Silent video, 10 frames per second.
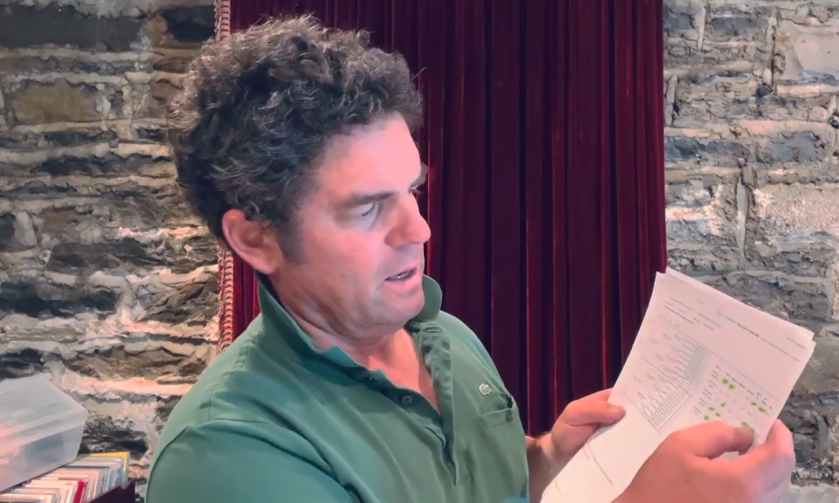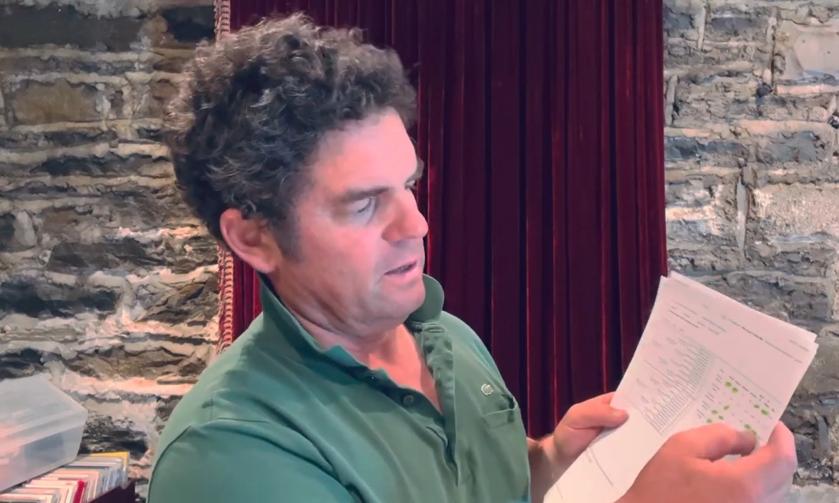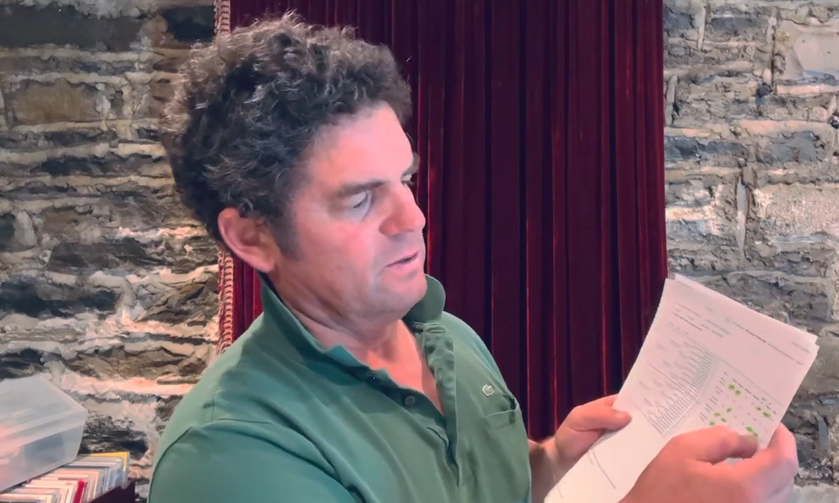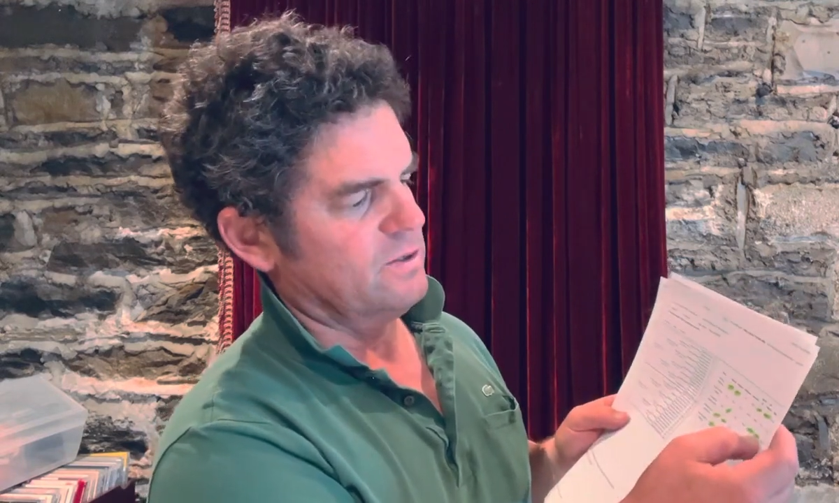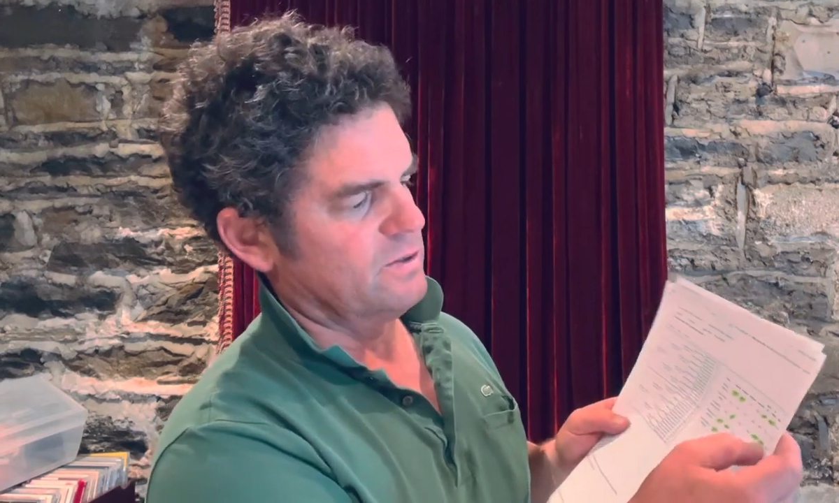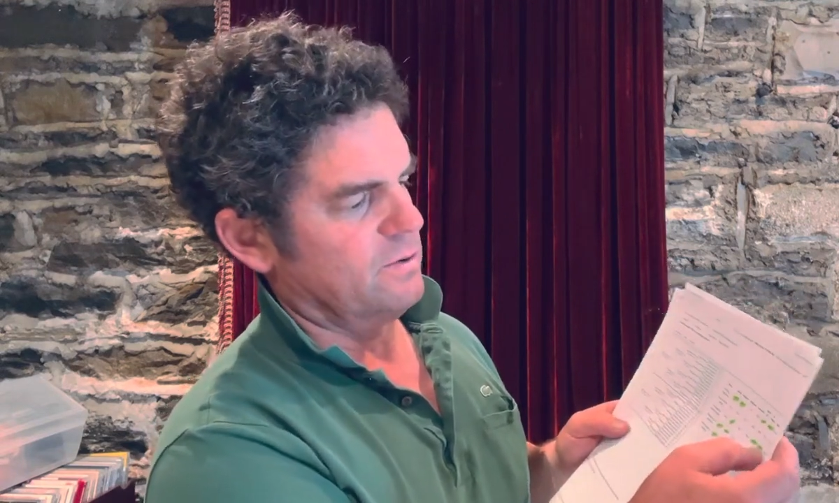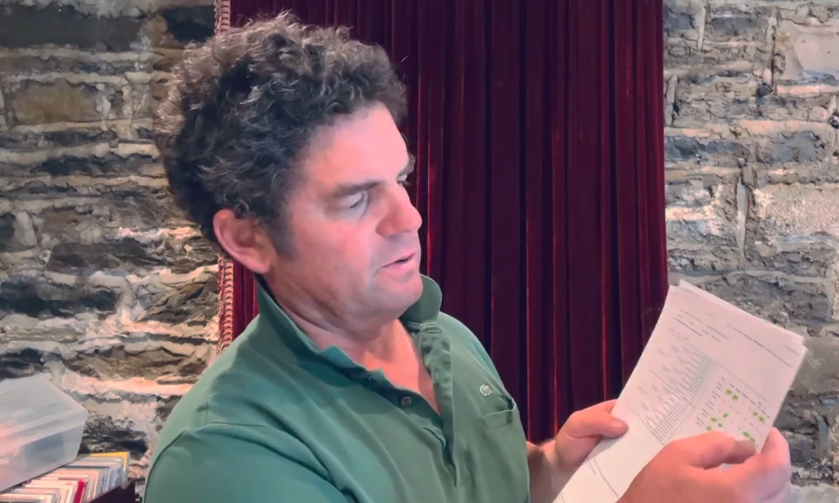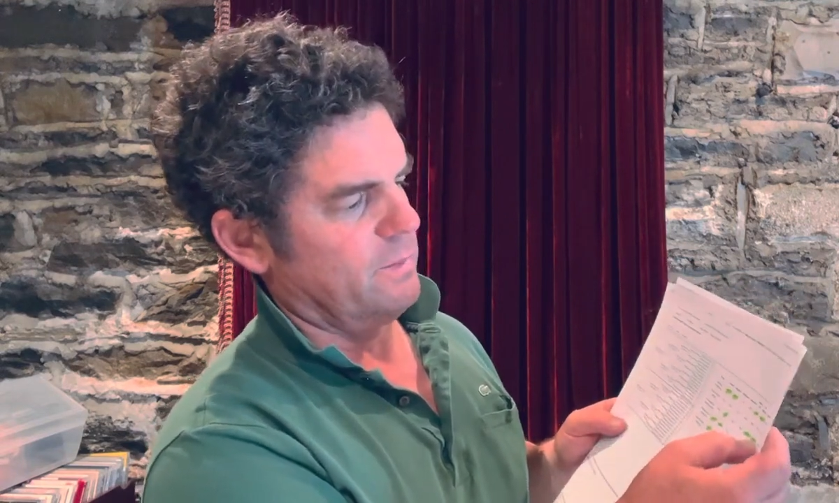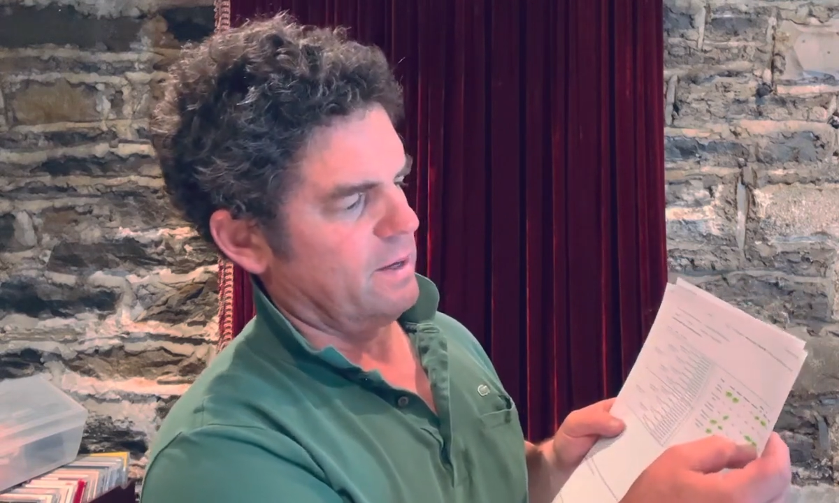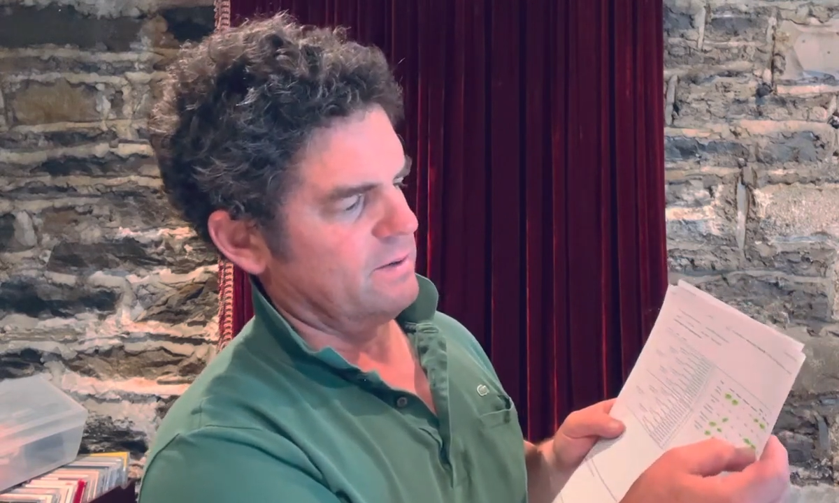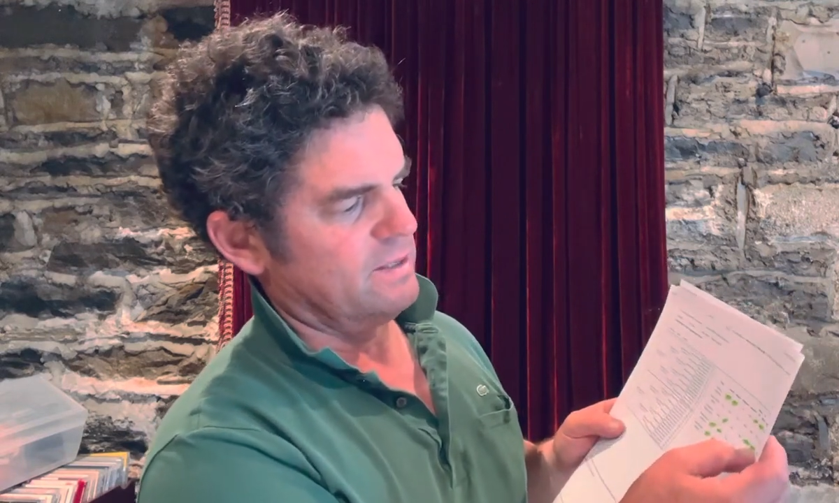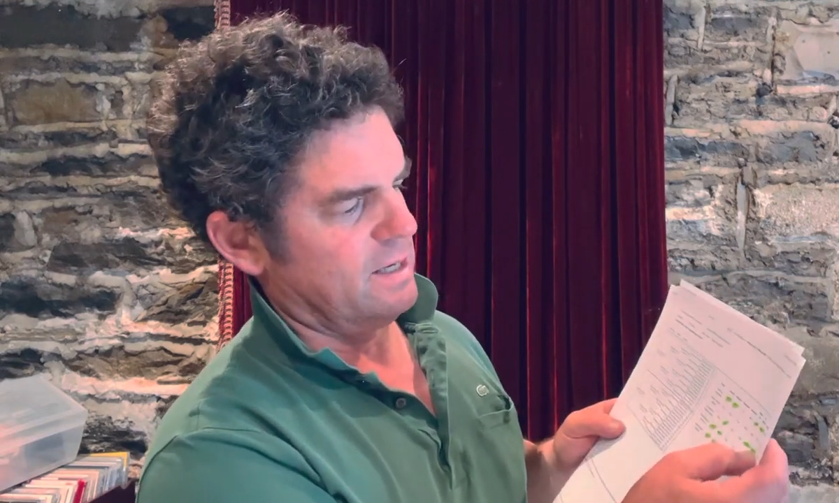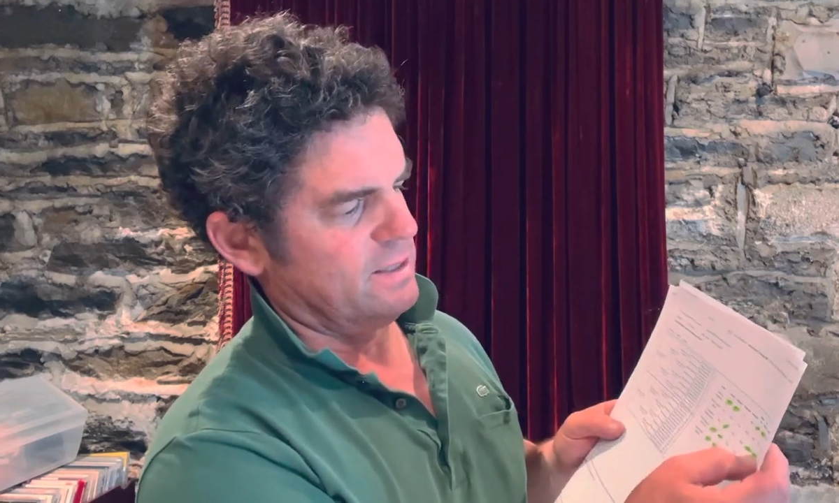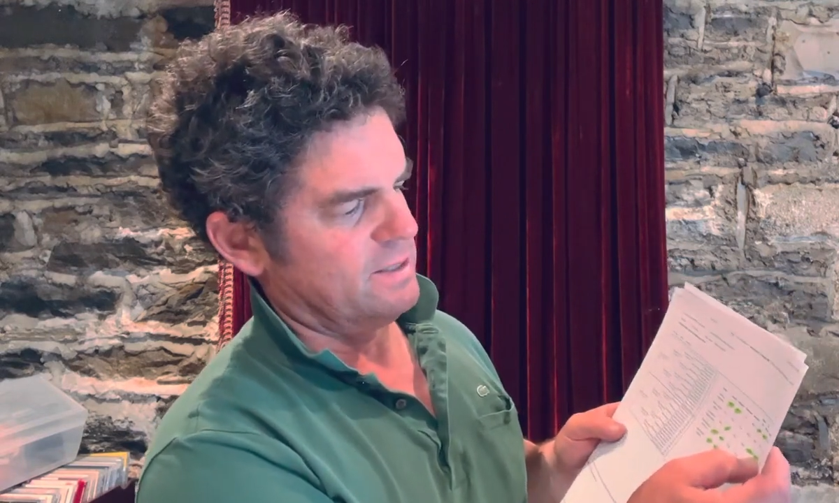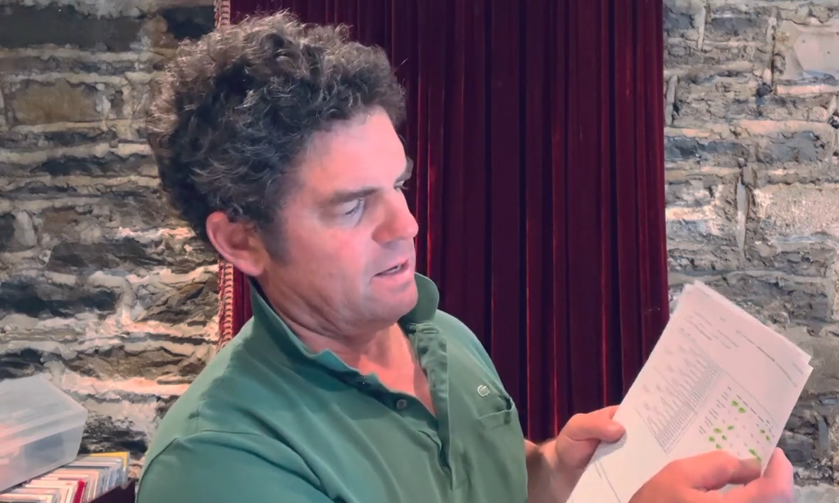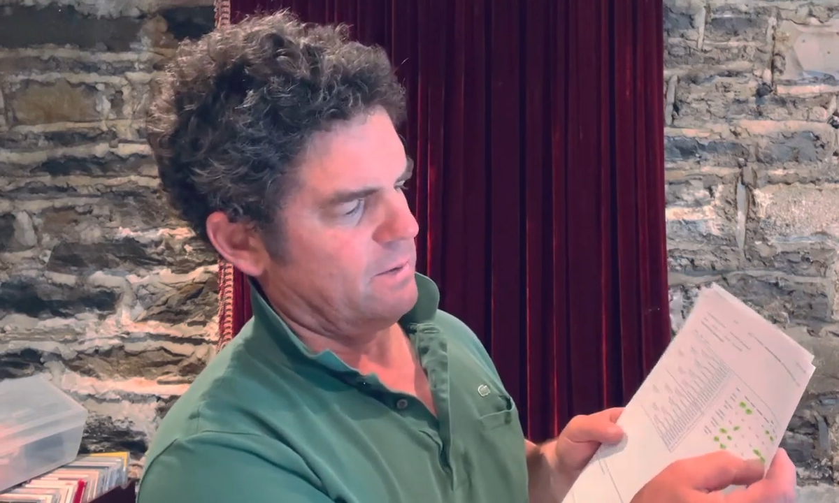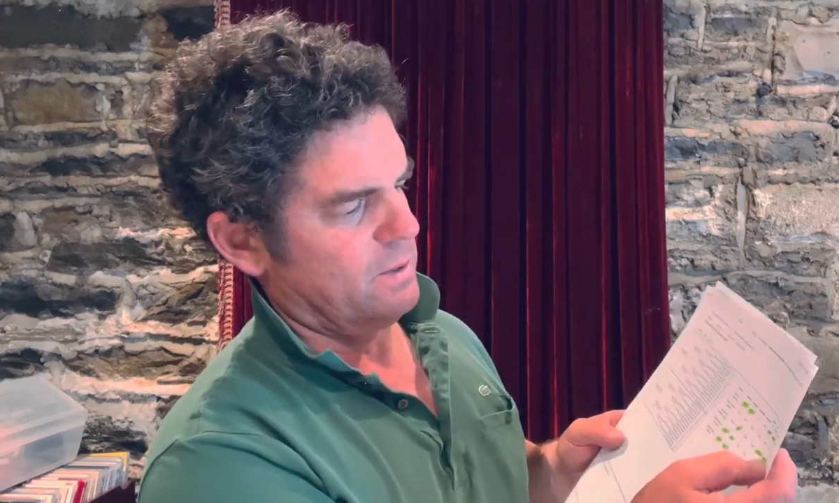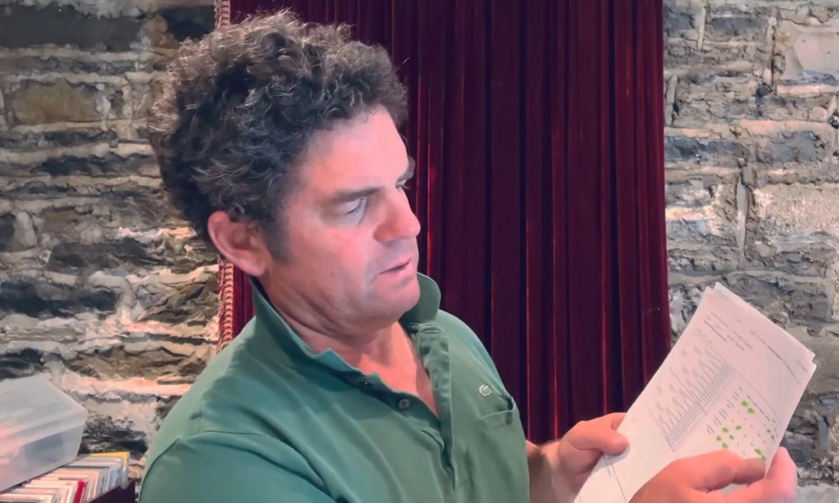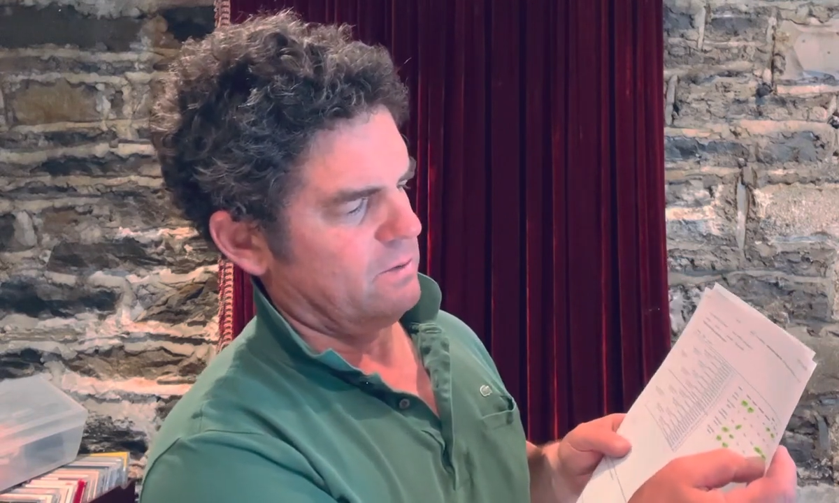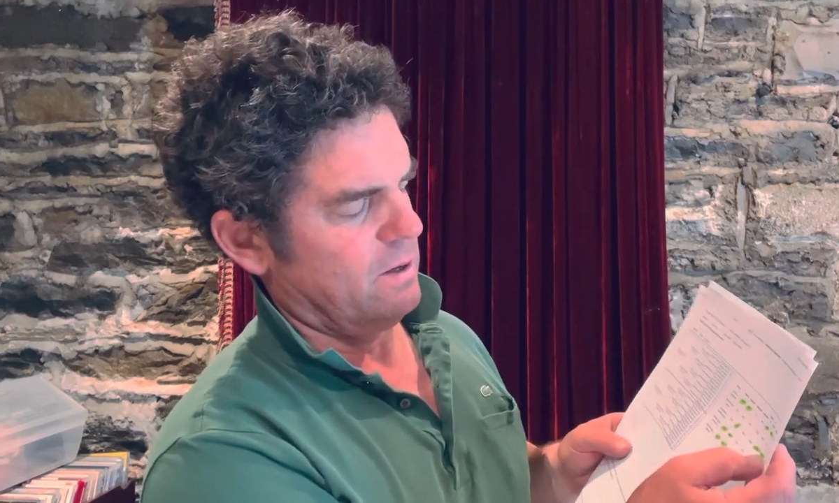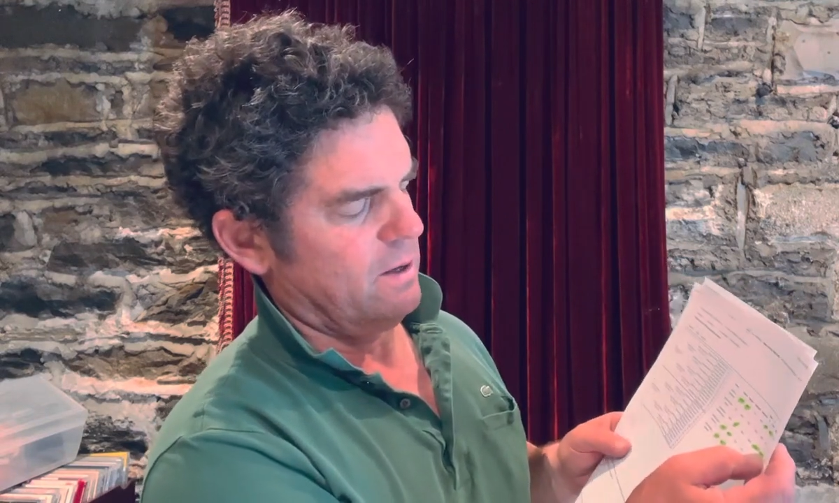and a certain amount of St. Simon,